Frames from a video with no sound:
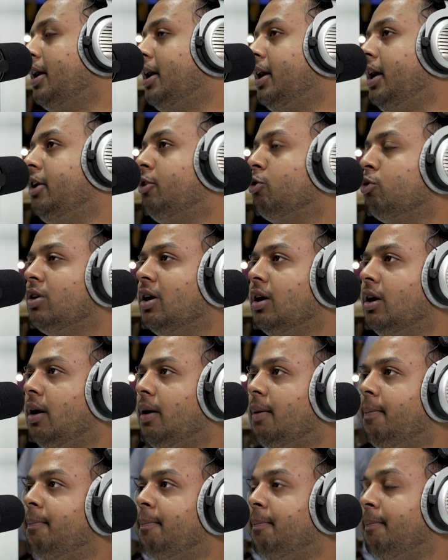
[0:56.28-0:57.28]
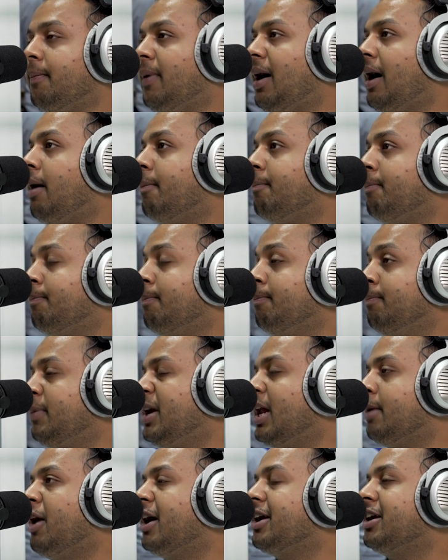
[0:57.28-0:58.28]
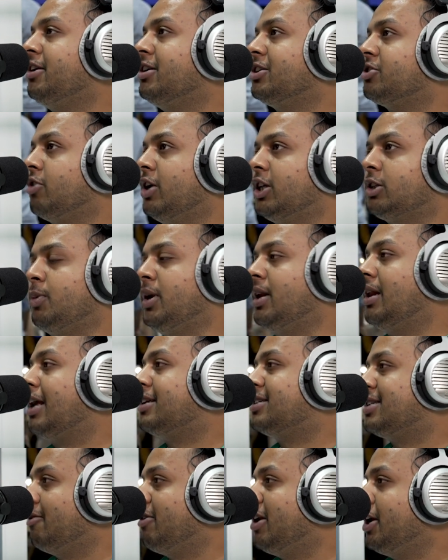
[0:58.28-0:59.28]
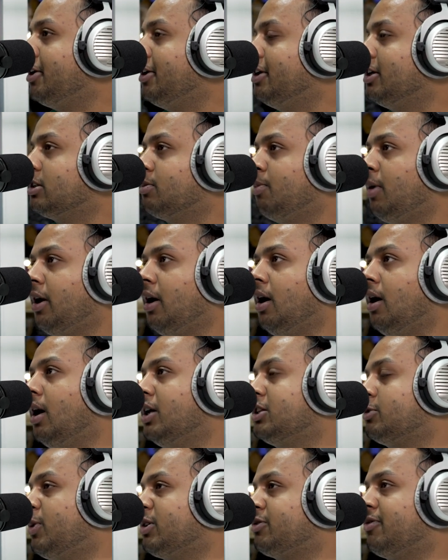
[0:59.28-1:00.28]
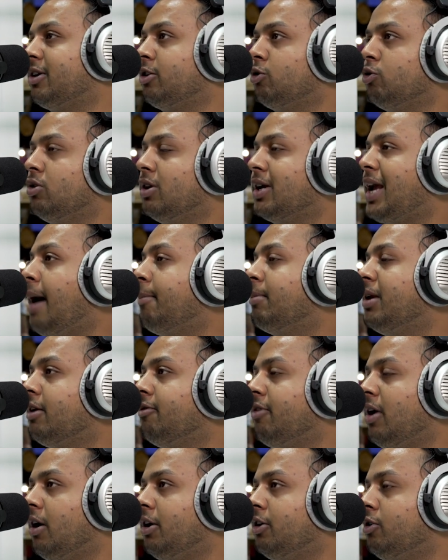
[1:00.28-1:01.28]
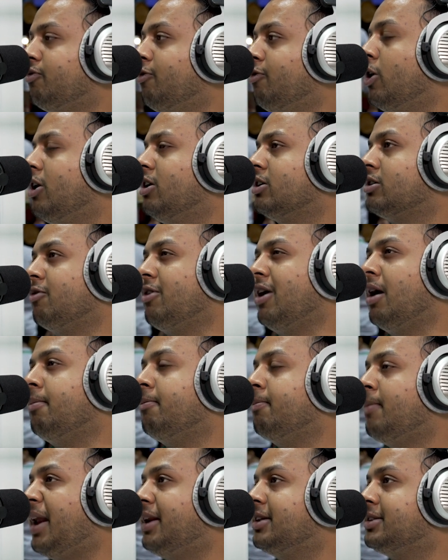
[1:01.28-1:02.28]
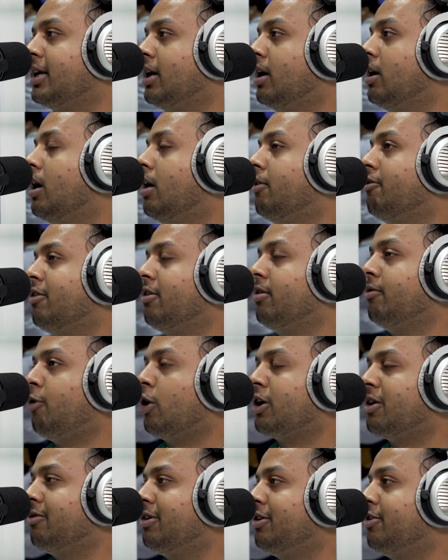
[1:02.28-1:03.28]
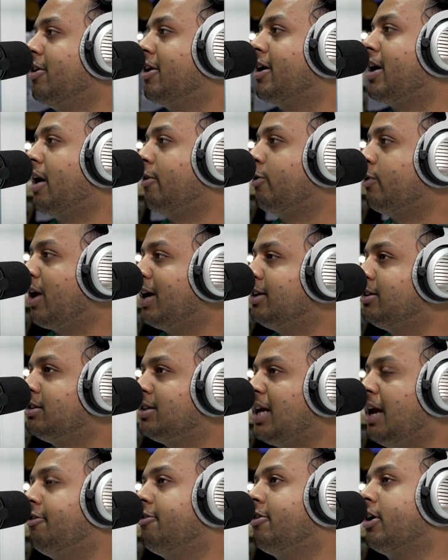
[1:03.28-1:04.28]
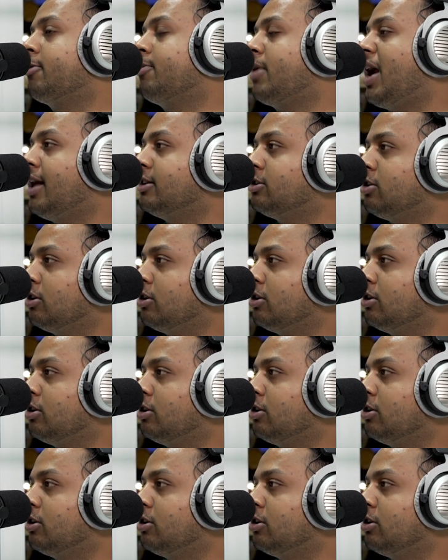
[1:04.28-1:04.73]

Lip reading: Into the media buying industry, it's been like 7-8 years. But specific to the gambling, we are into years. So we are managing, working with direct advertisers and direct brands